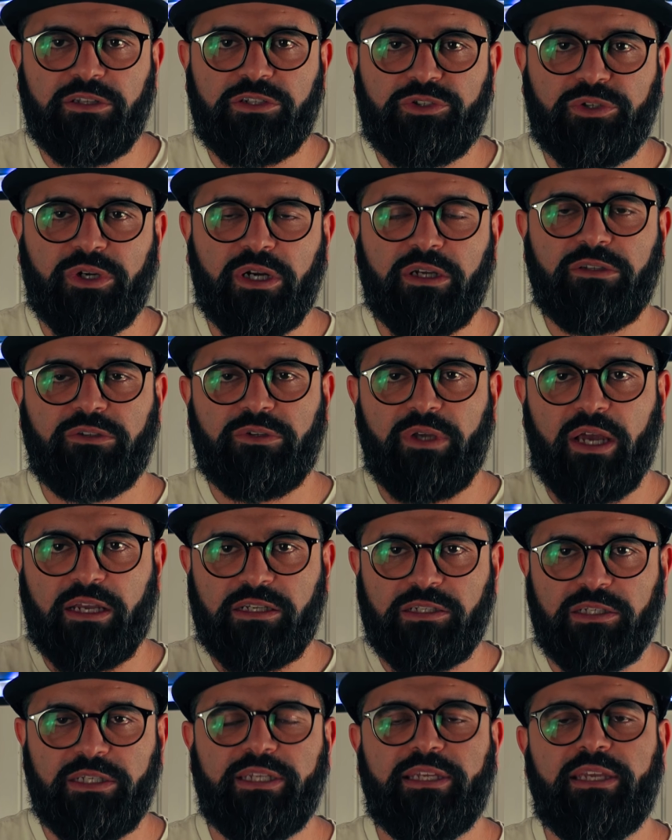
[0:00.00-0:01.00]
the trunk to
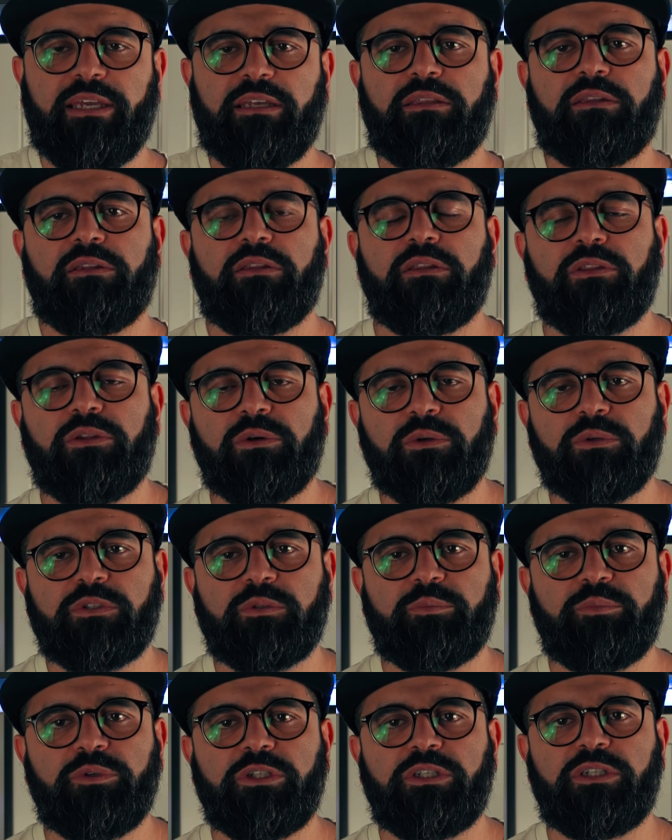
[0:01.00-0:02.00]
actually get
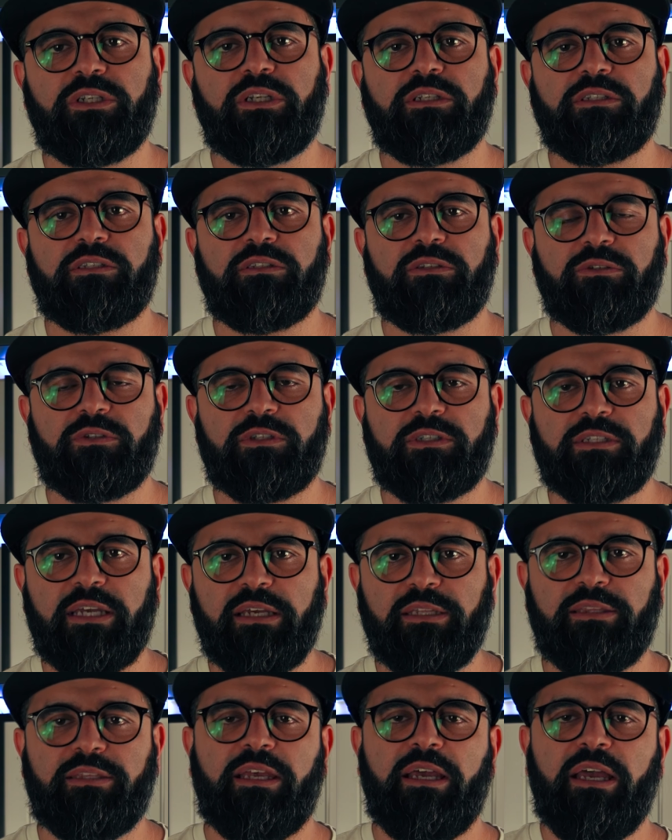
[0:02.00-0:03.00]
those bushings to
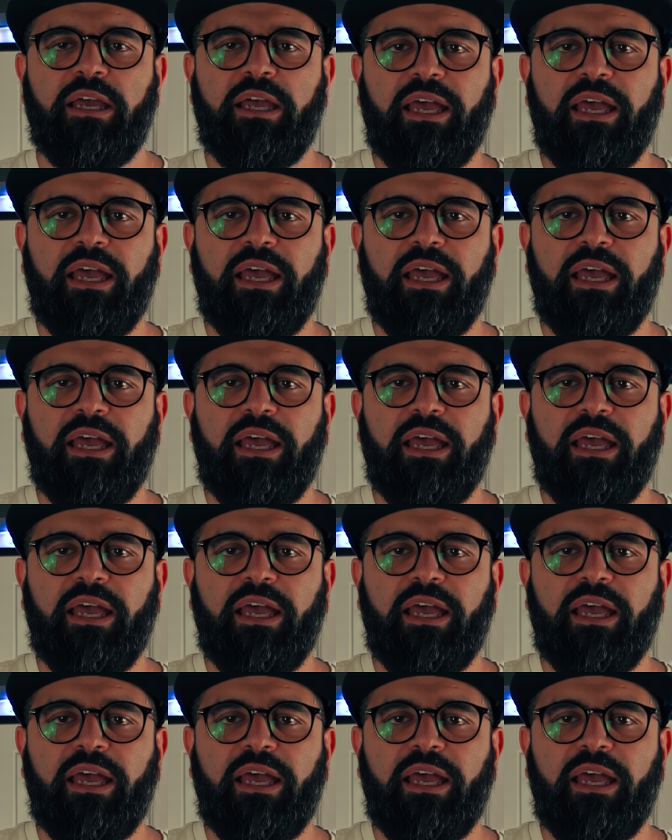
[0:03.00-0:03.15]
set,